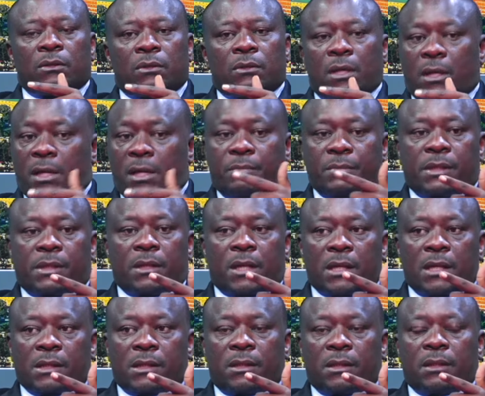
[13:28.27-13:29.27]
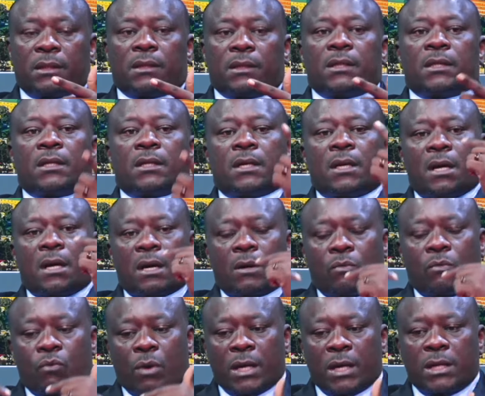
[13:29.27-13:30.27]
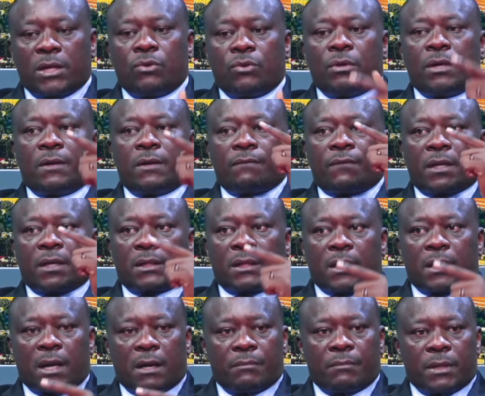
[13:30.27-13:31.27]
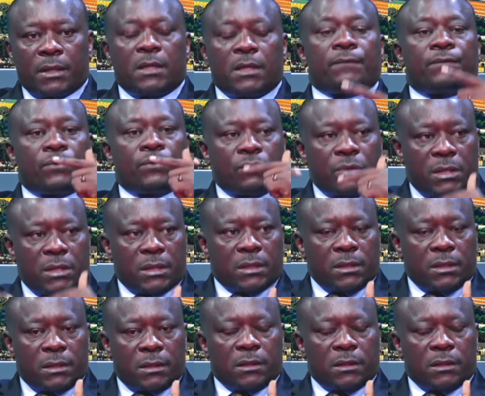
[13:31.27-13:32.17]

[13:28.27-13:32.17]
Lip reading: I am still asking. Why did you invite the army, if you did,